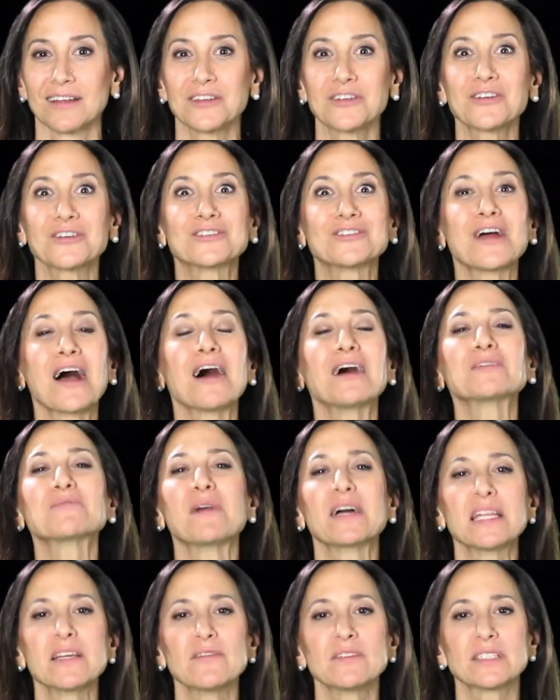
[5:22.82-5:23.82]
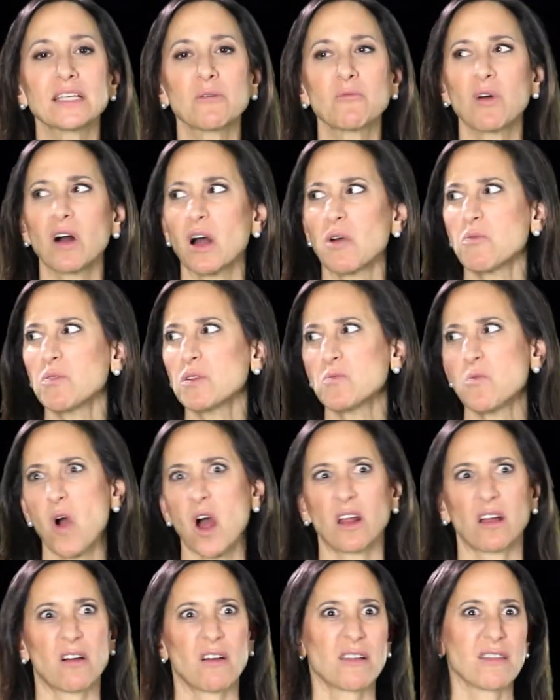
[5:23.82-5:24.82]
Your child might even say, well, I wouldn't
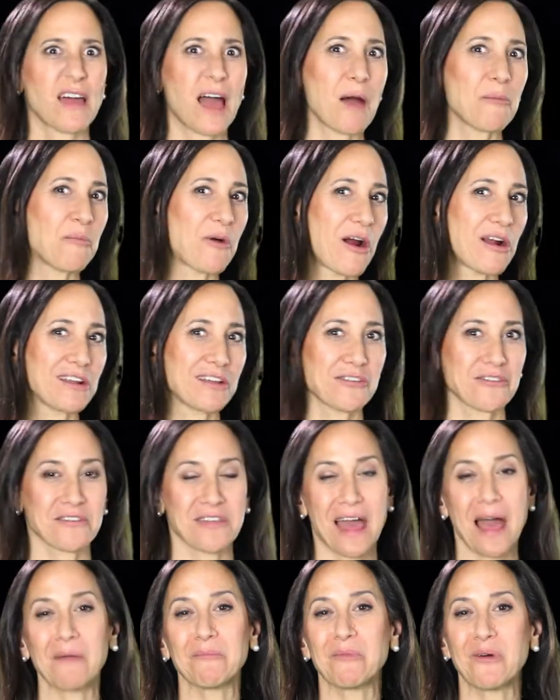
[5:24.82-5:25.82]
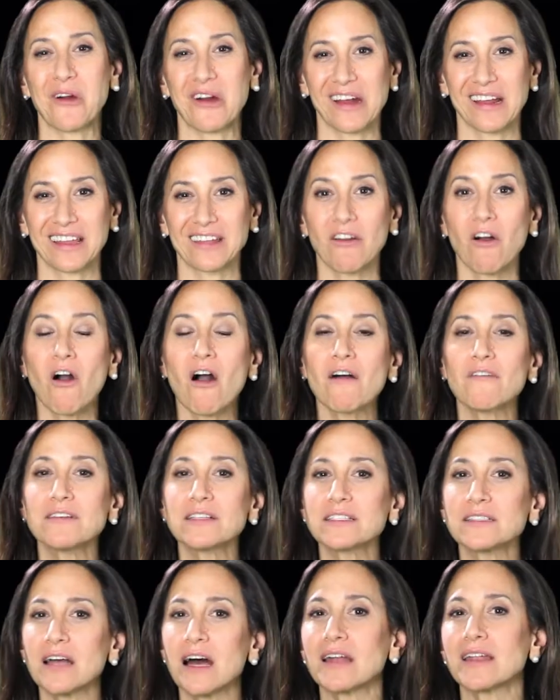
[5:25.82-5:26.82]
want to go to that party or that party. All of a
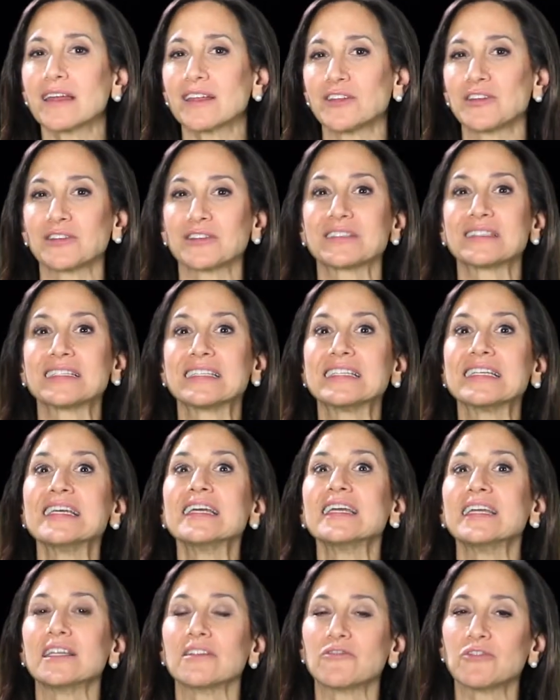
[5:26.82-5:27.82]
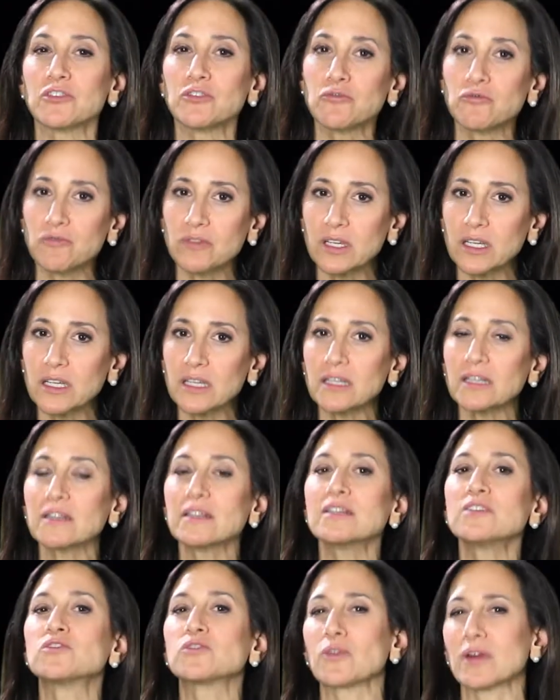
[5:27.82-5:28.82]
sudden, you'll see if you
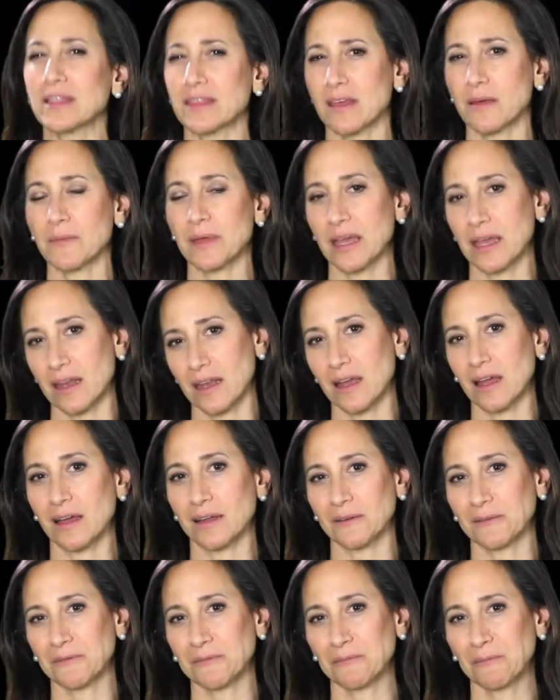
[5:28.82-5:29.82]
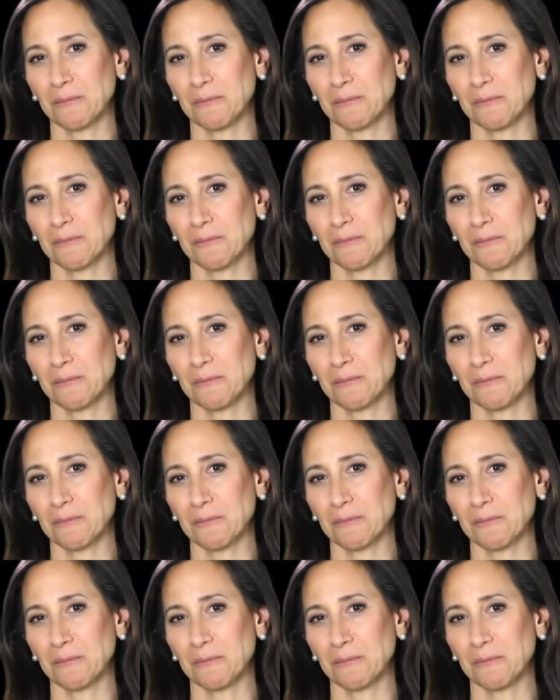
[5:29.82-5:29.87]
really join them in it.